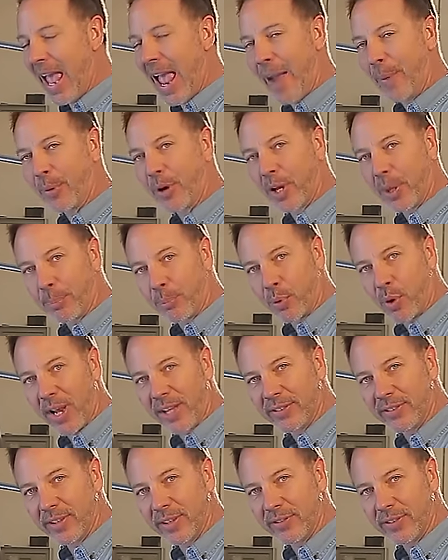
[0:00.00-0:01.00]
and we're going to
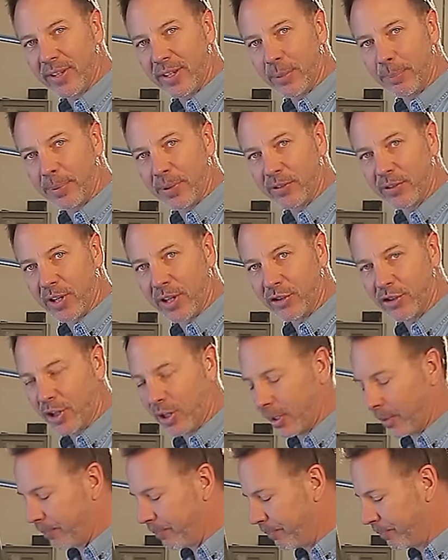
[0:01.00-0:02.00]
press this into
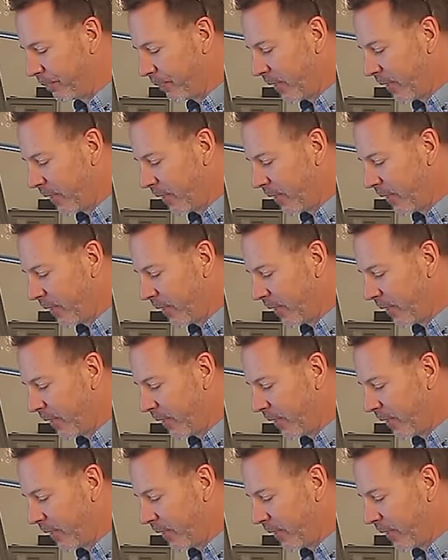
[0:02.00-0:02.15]
position.